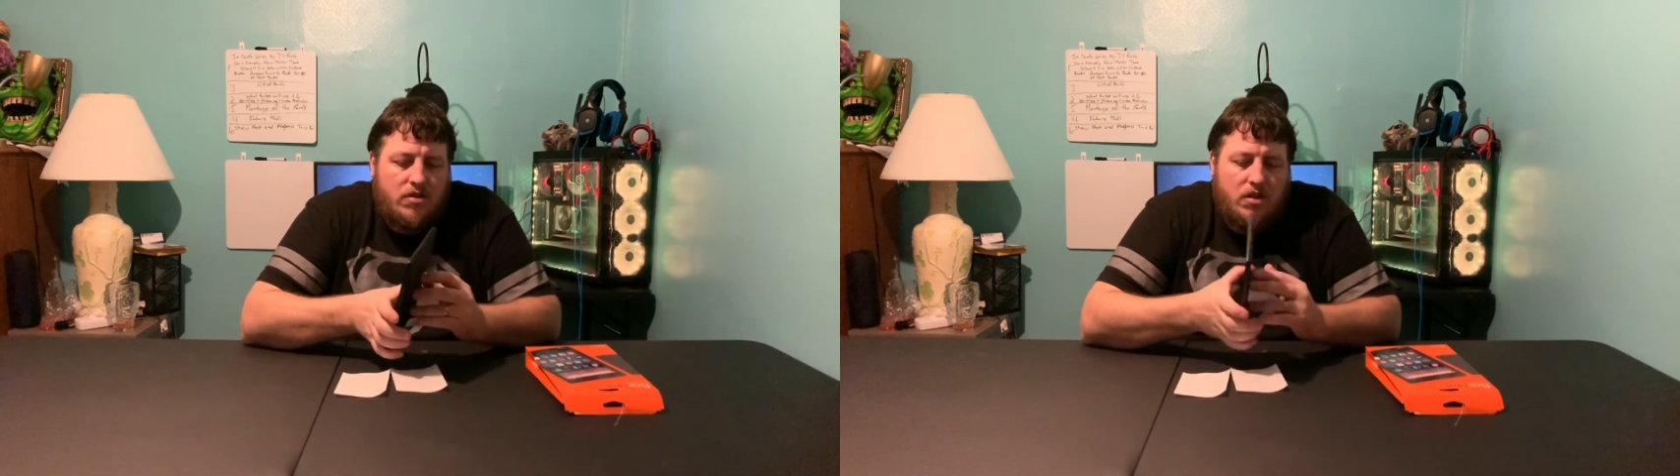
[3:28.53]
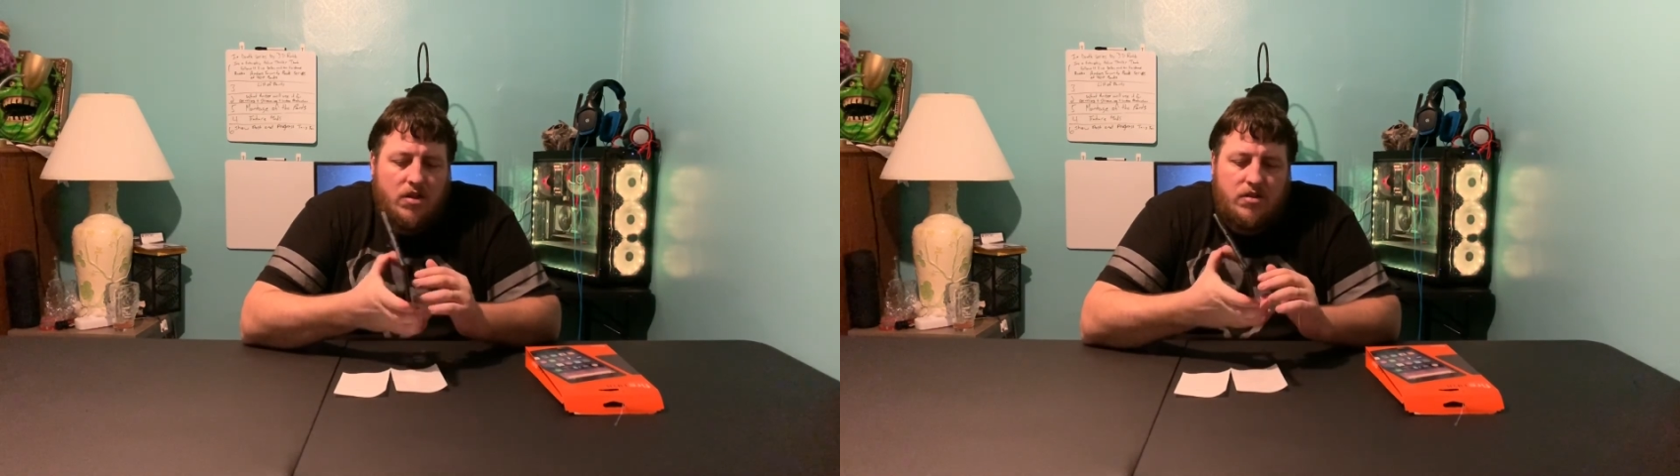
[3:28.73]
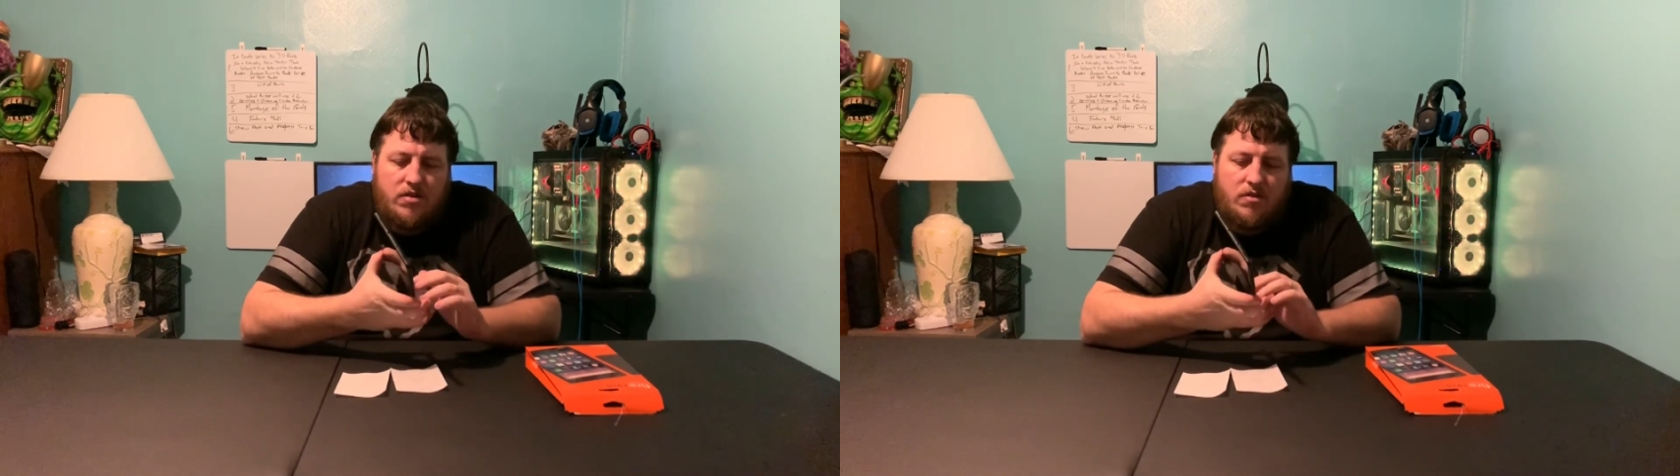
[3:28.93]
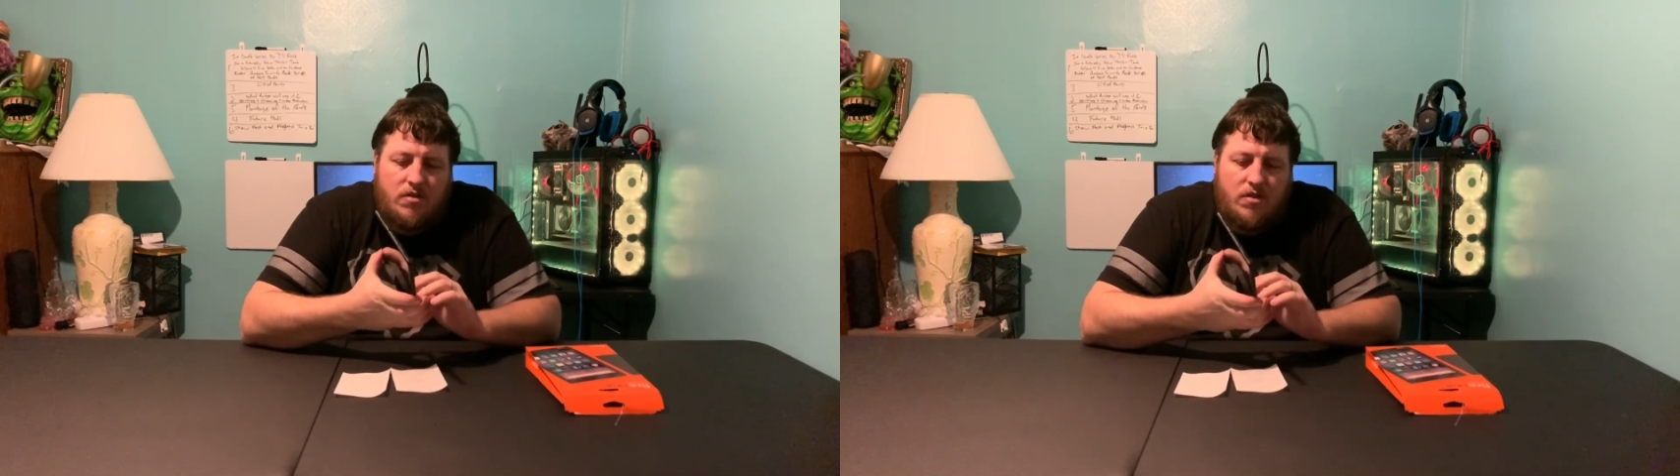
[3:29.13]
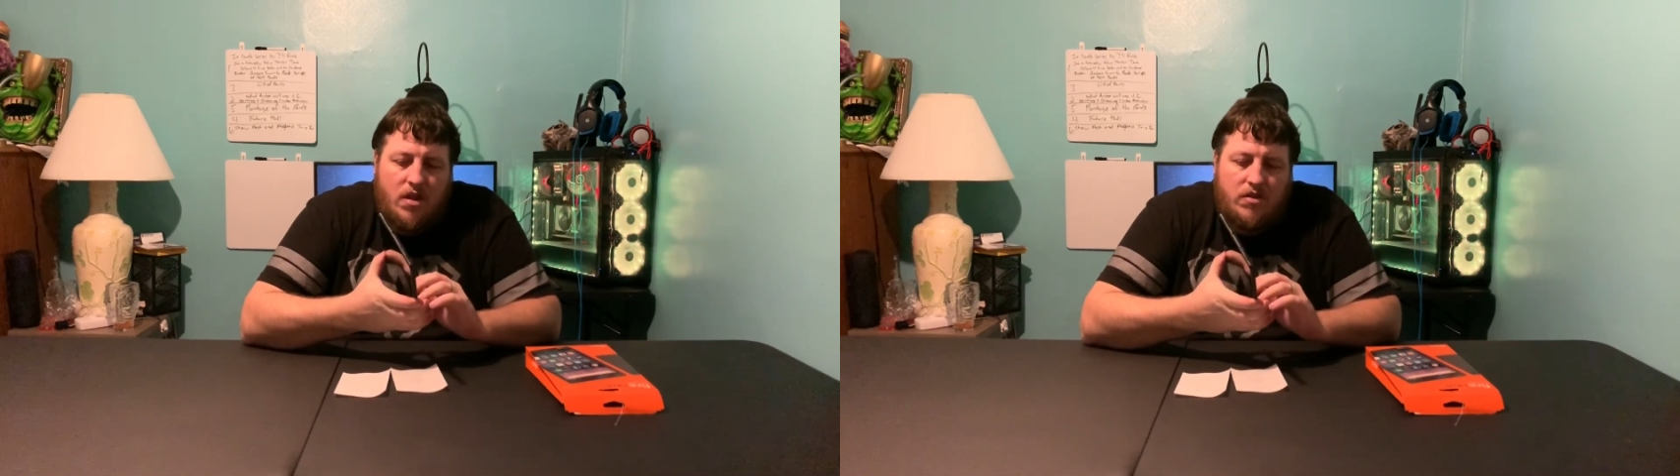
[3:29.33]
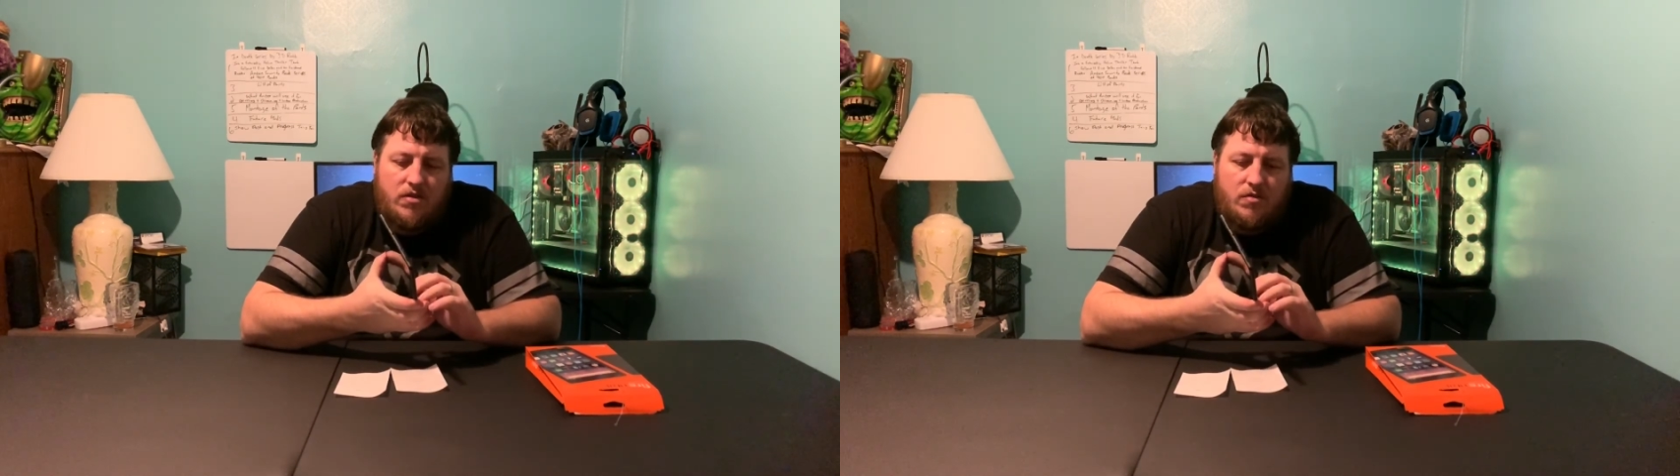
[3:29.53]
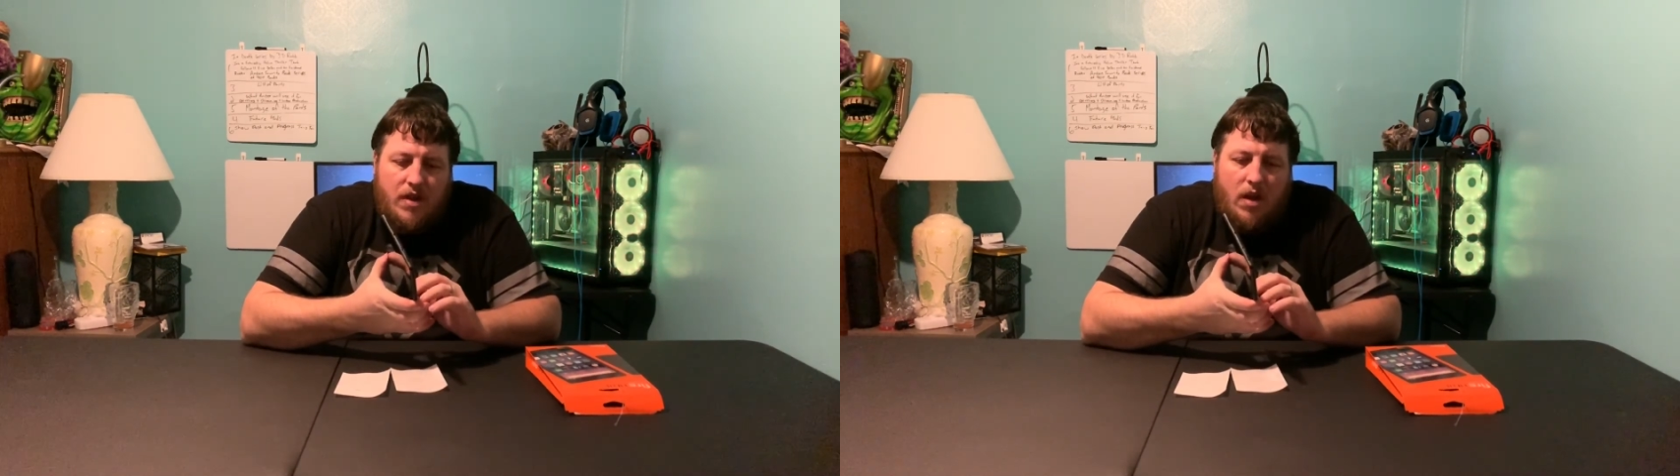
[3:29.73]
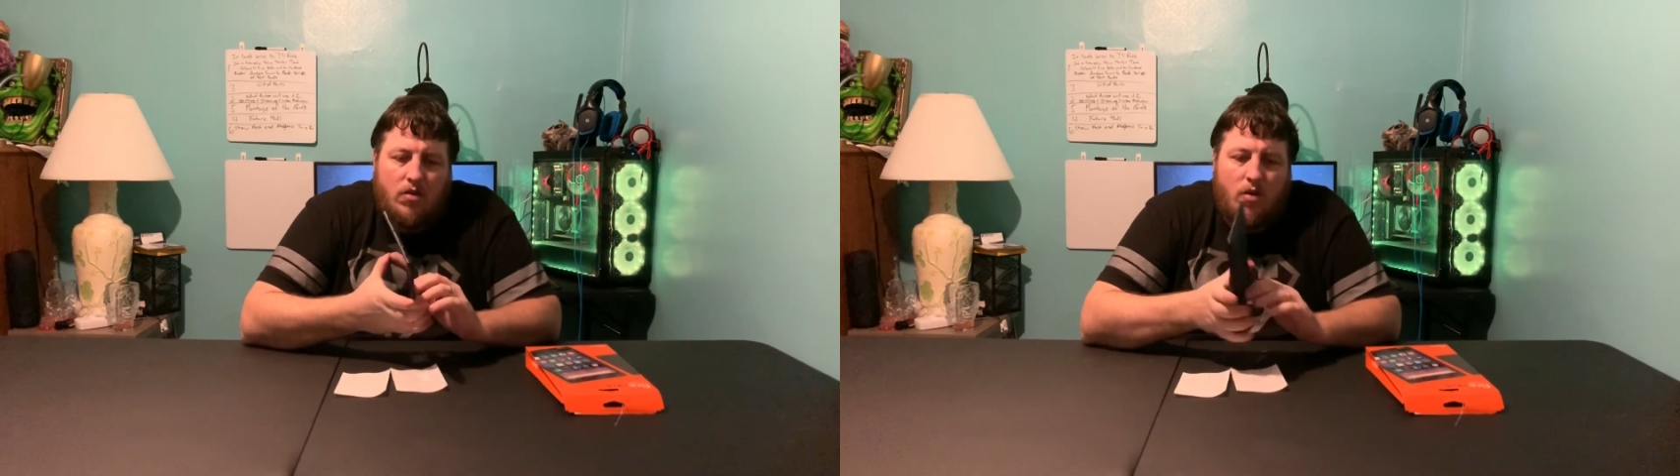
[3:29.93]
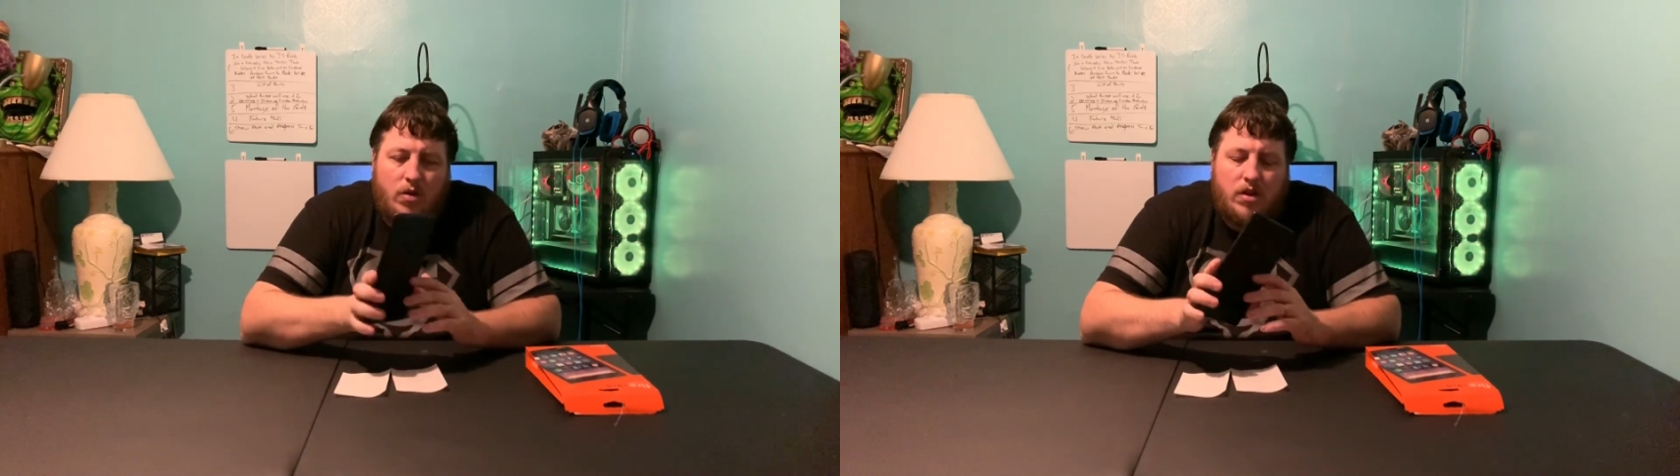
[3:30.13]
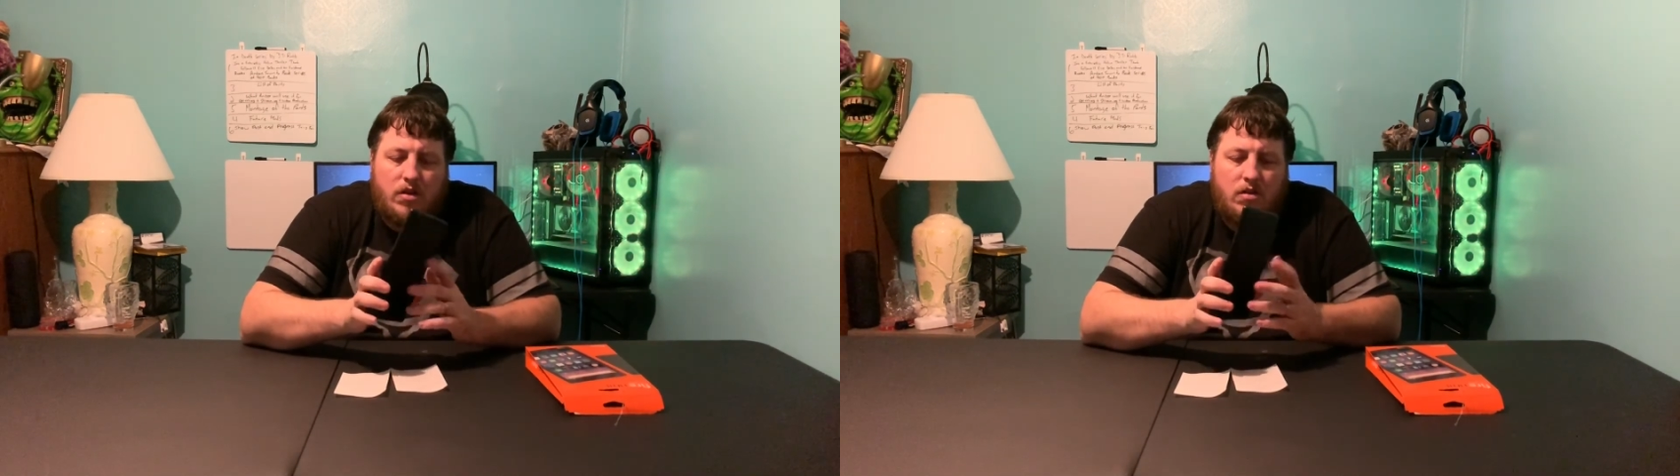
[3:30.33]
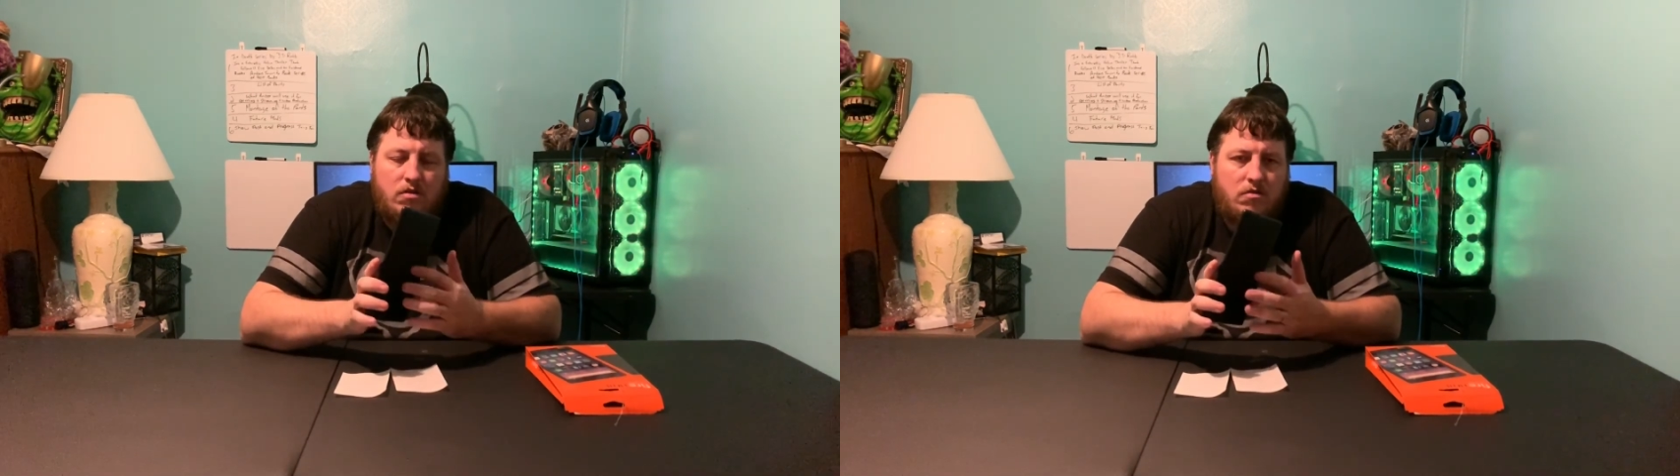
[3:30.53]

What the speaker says: it's downloading